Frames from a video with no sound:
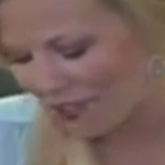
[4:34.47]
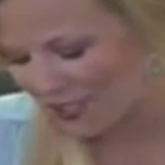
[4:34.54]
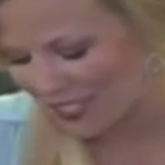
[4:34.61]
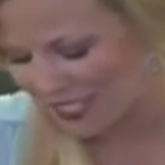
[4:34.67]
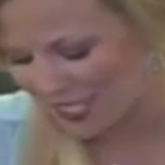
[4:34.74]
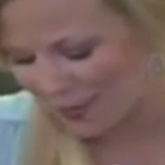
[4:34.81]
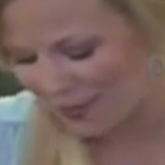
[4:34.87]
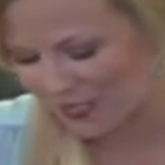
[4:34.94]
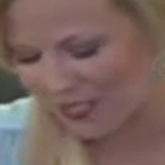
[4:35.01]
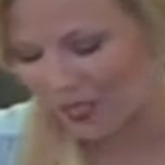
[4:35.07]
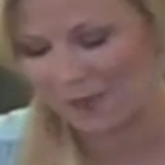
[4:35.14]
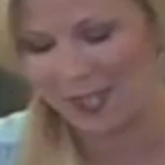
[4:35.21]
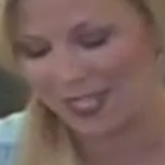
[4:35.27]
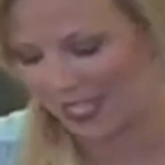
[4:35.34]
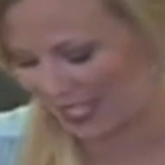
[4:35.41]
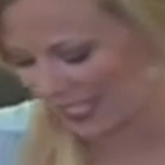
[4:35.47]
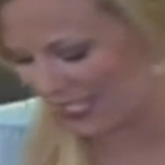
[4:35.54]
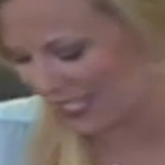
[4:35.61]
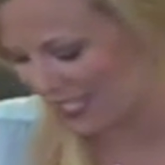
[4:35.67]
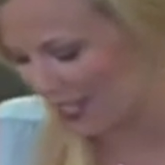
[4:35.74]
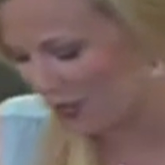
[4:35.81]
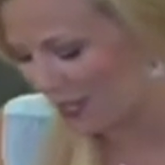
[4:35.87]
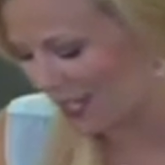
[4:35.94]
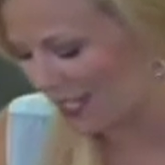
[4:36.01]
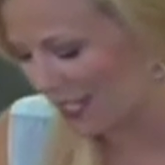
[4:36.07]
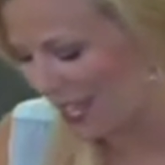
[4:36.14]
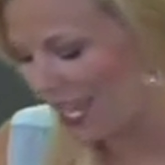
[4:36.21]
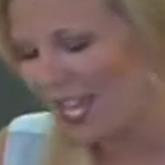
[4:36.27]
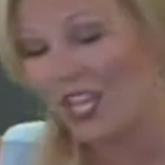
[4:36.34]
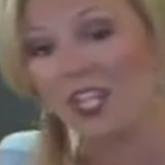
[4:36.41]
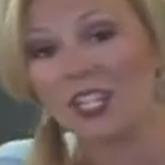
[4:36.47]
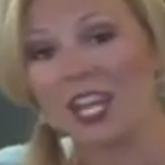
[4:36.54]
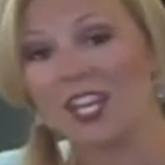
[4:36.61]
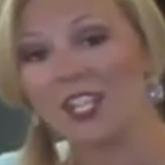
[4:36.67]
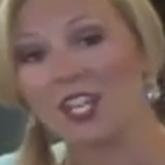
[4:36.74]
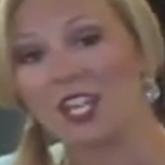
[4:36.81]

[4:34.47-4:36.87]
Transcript: to stick with something like this. You can change